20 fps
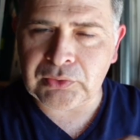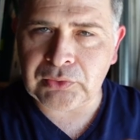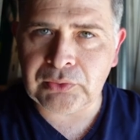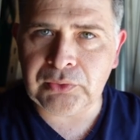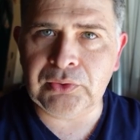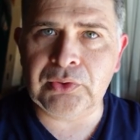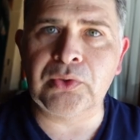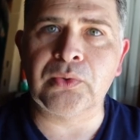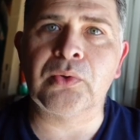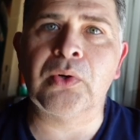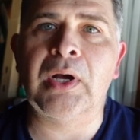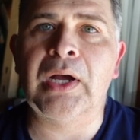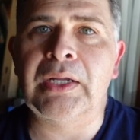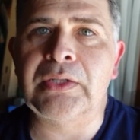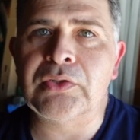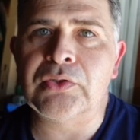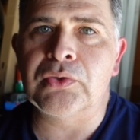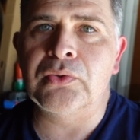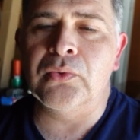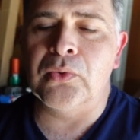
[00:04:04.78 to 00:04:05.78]
to the
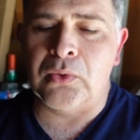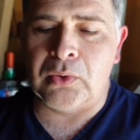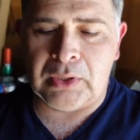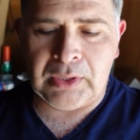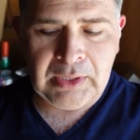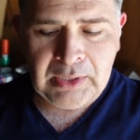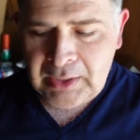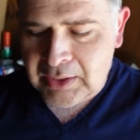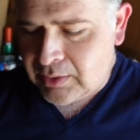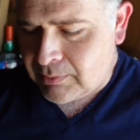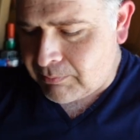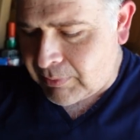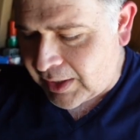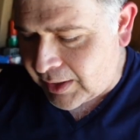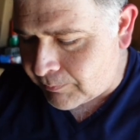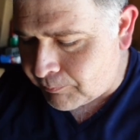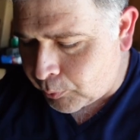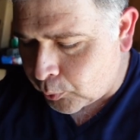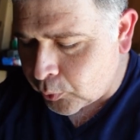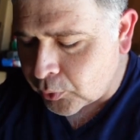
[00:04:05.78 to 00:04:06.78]
garage door.
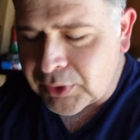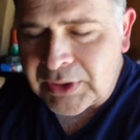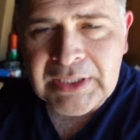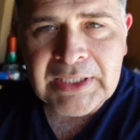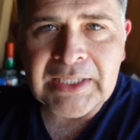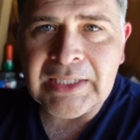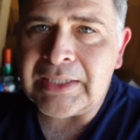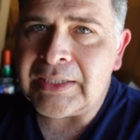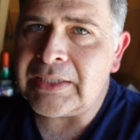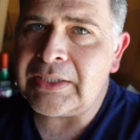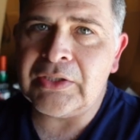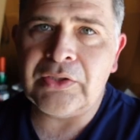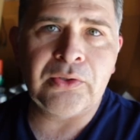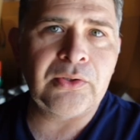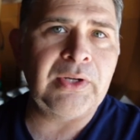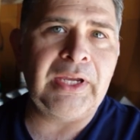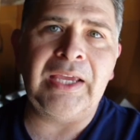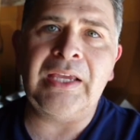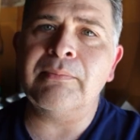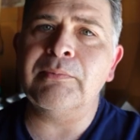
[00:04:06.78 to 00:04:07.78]
By pulling it,
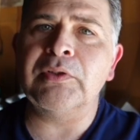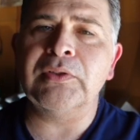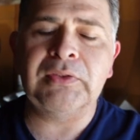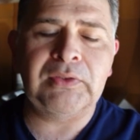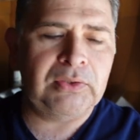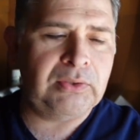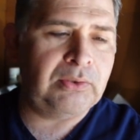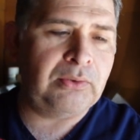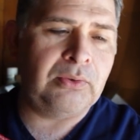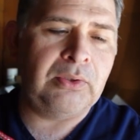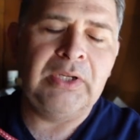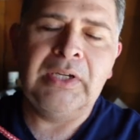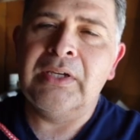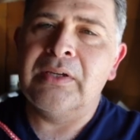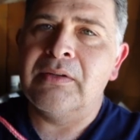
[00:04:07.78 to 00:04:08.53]
you're able to